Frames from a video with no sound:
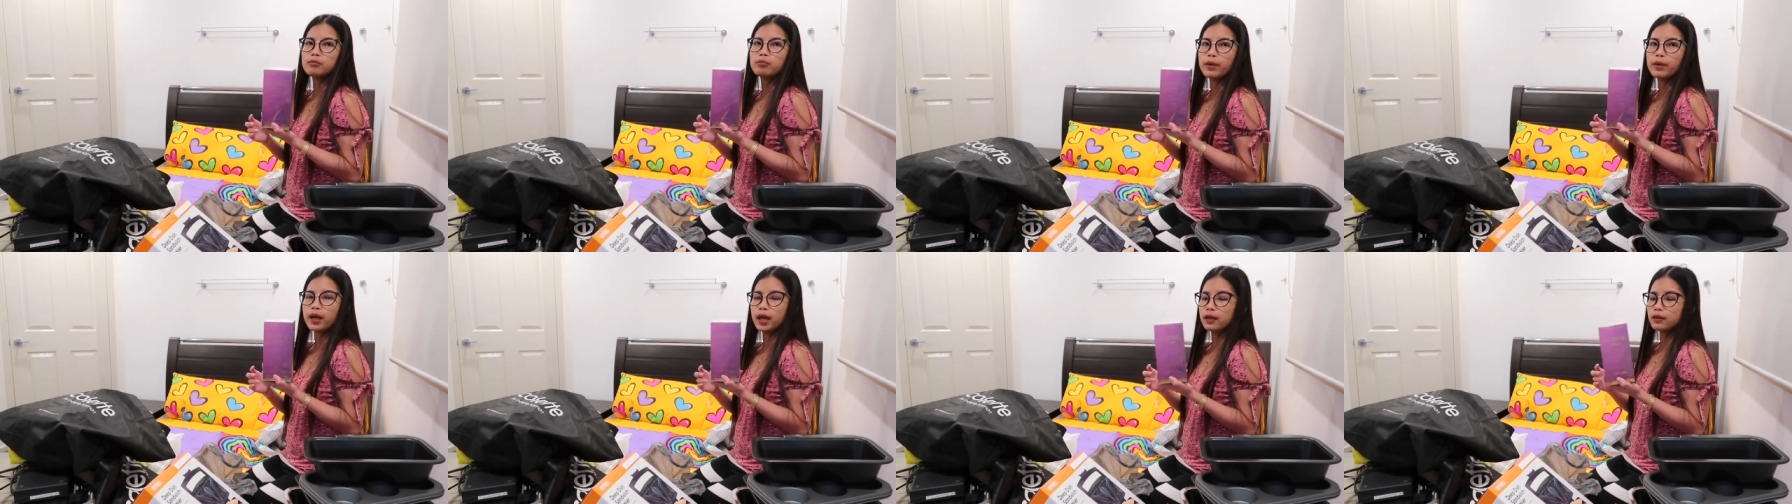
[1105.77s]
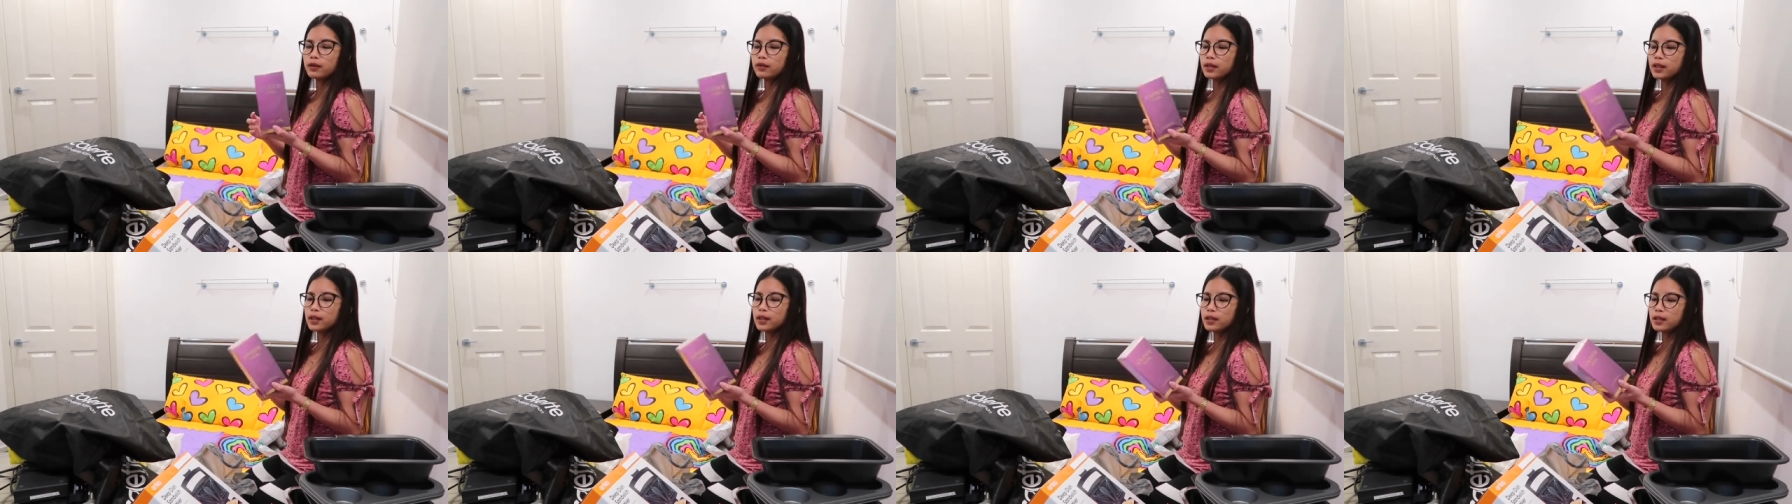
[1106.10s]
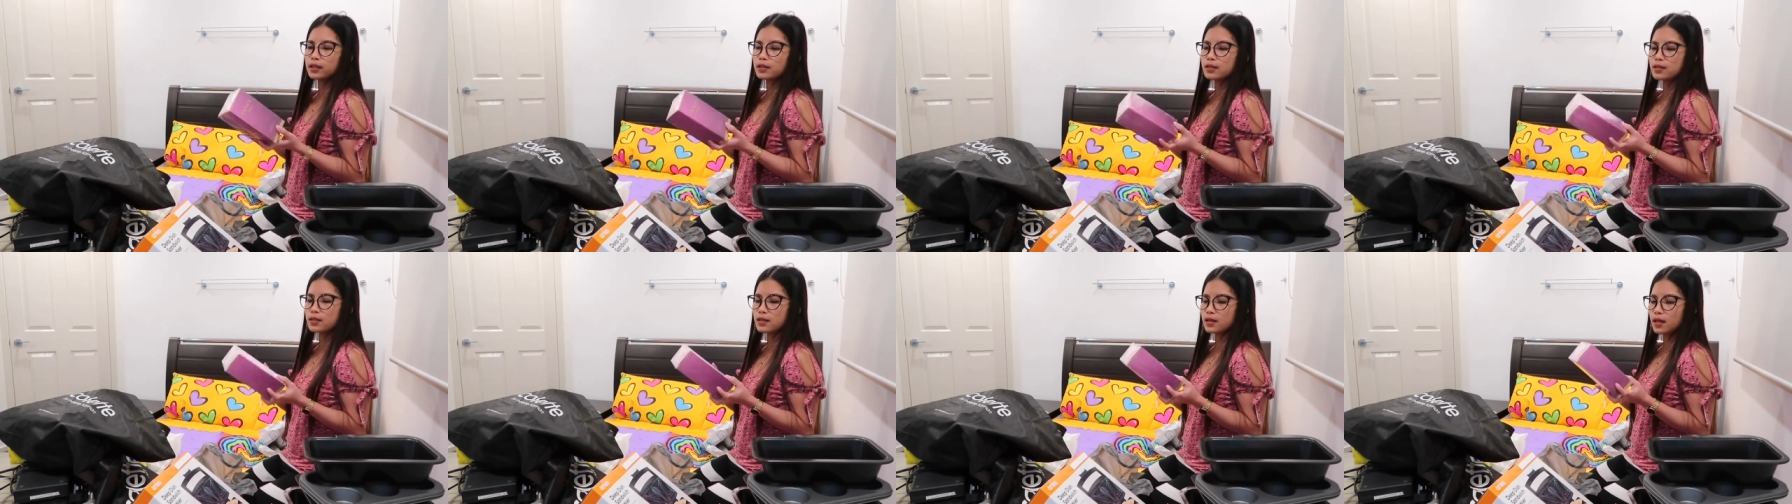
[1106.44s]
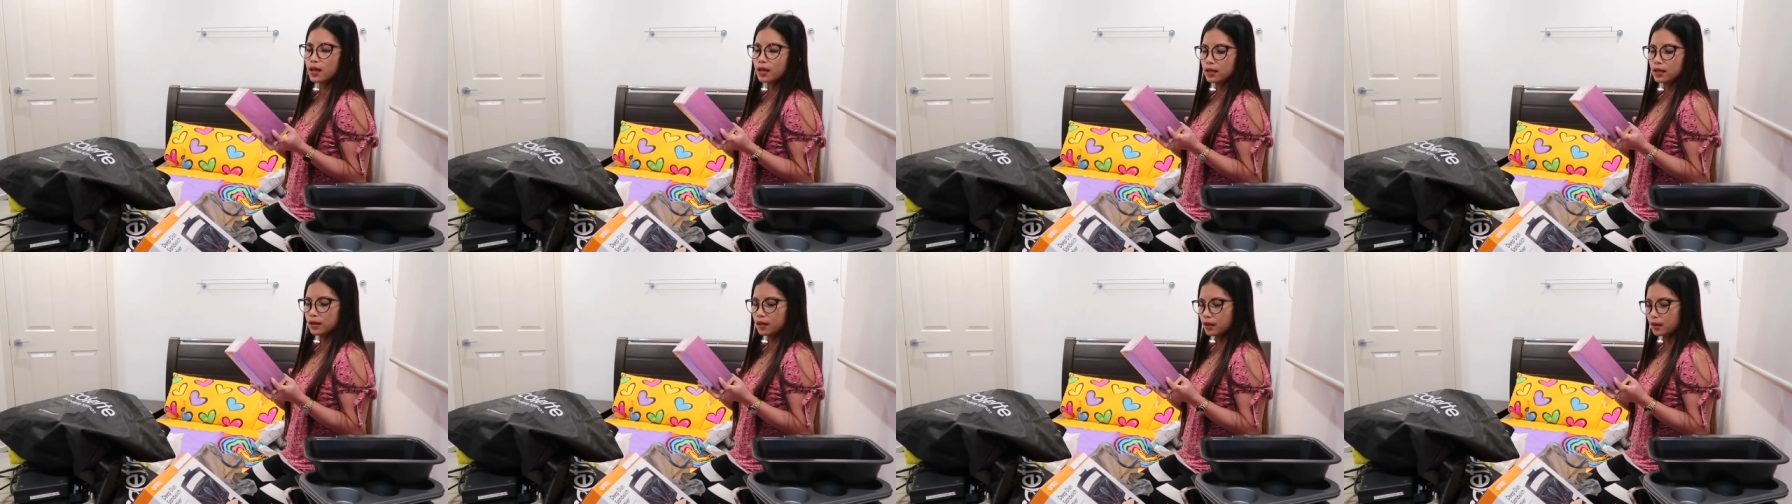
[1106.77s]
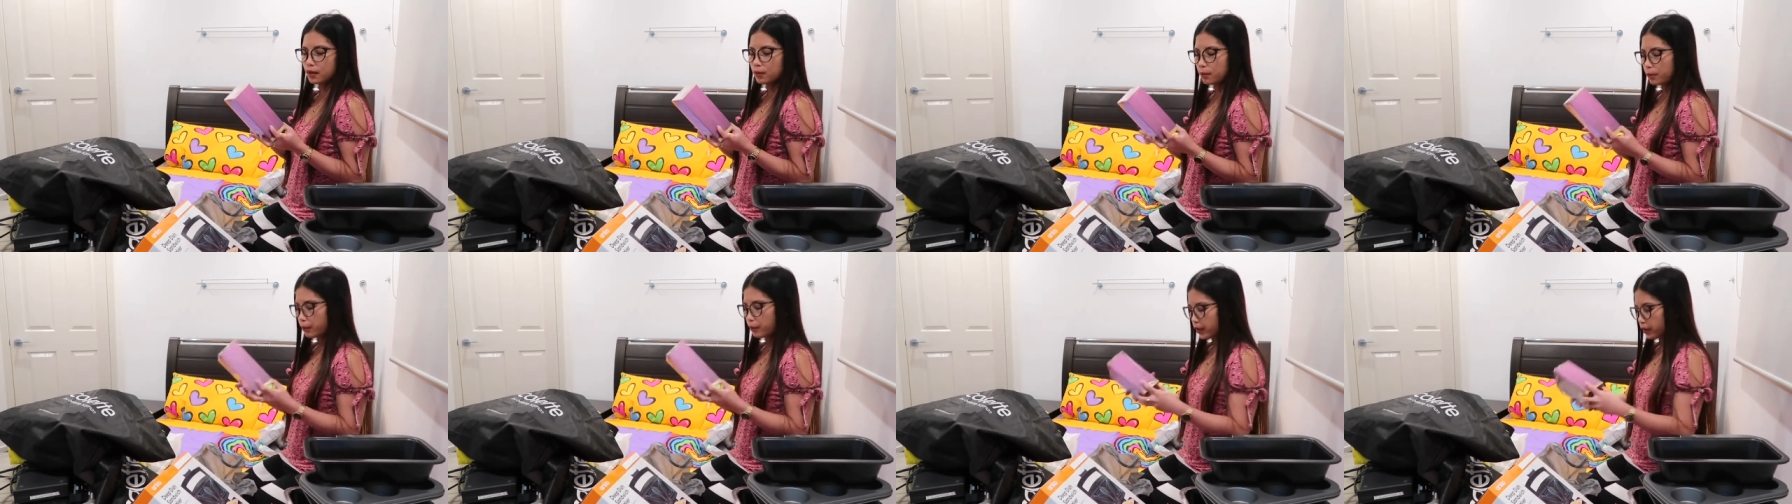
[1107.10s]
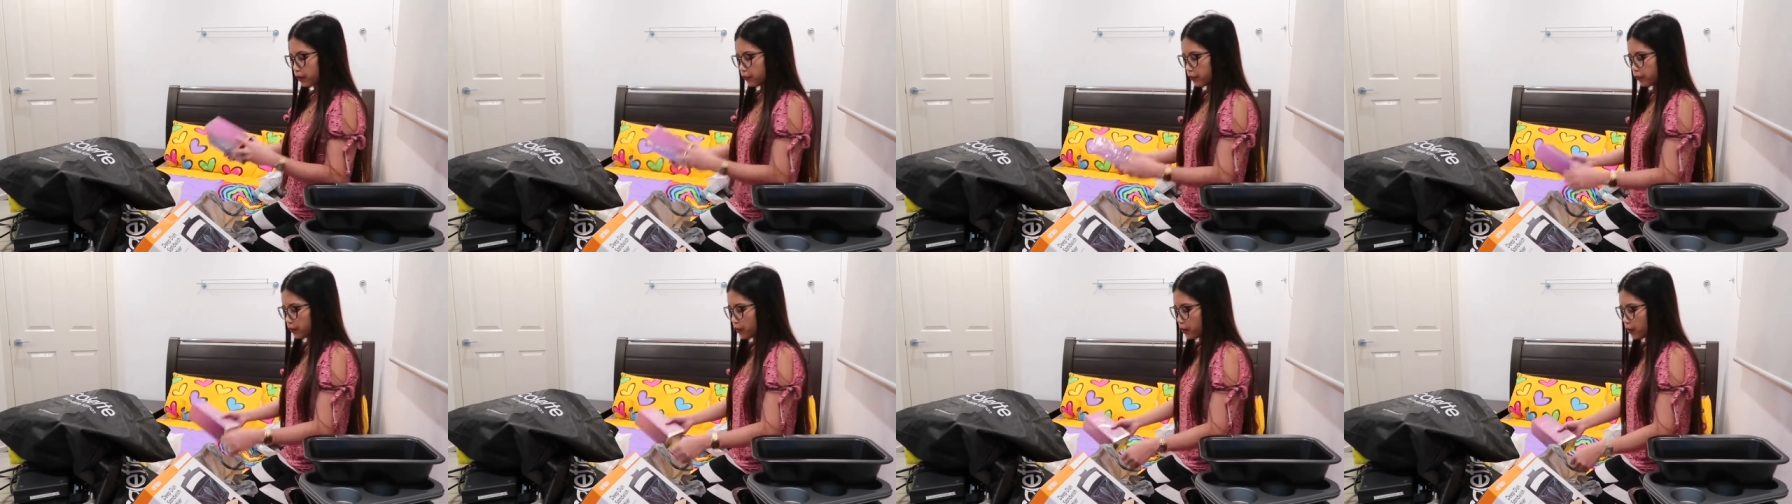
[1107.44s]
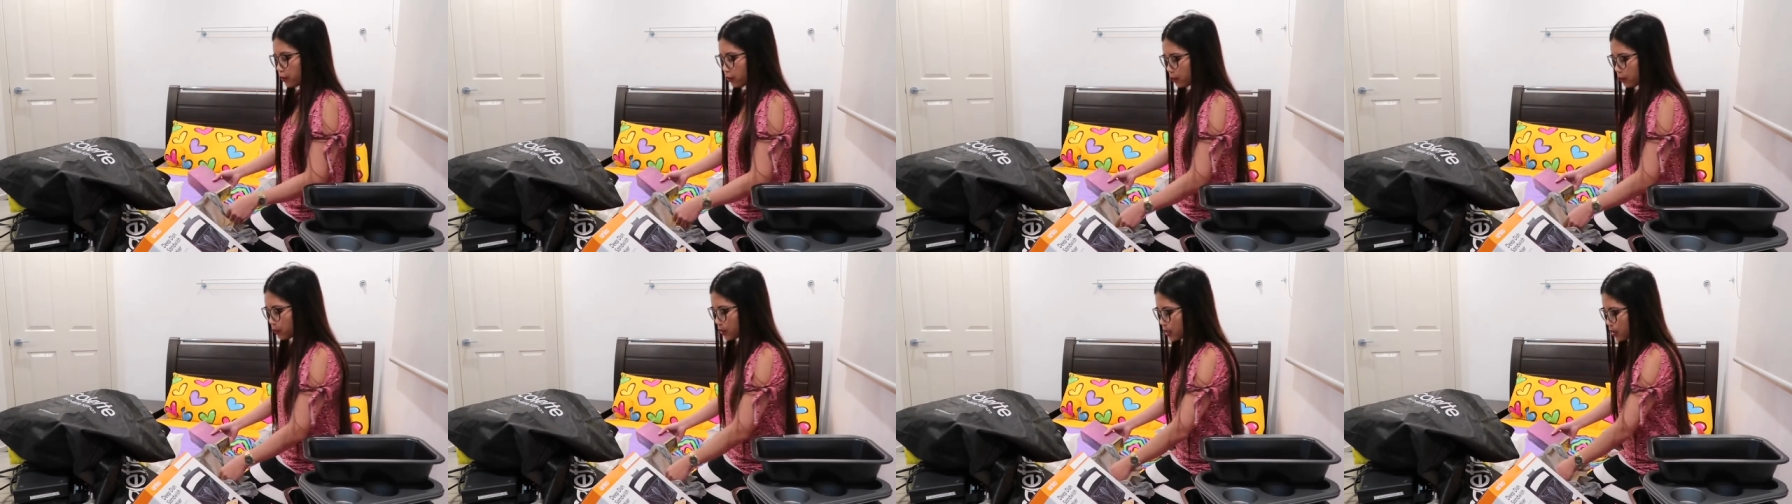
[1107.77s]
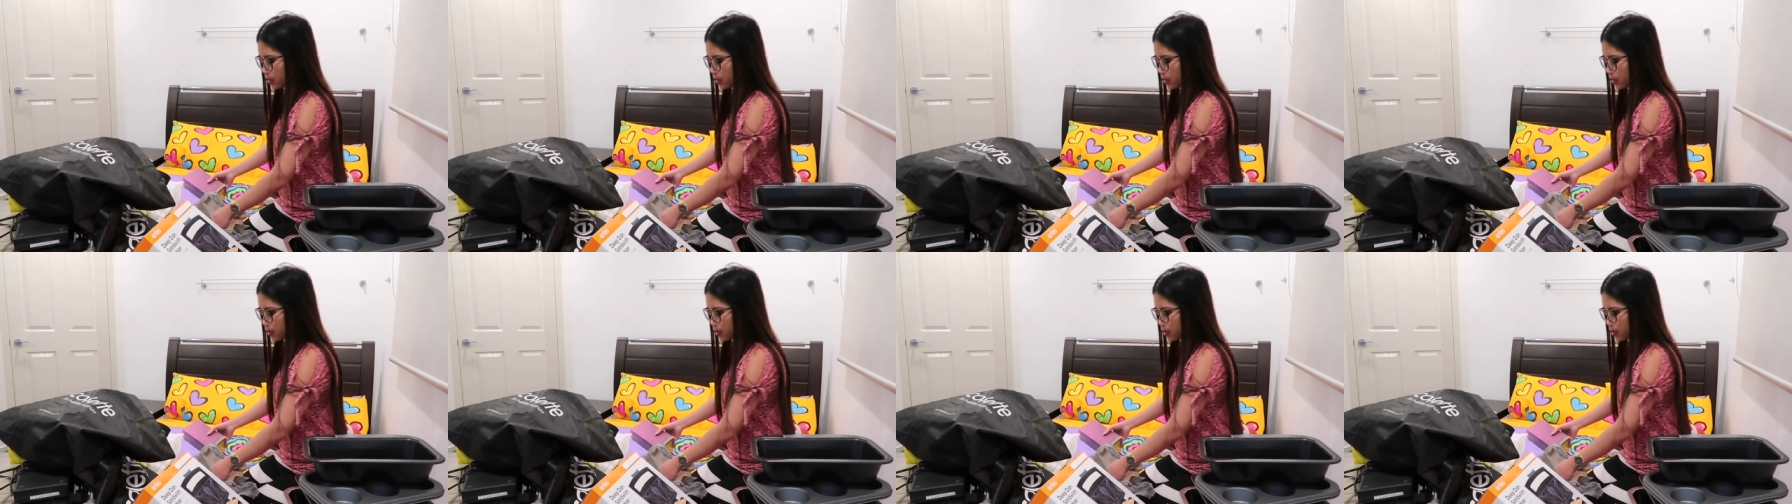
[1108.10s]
Paris Sienna perfume.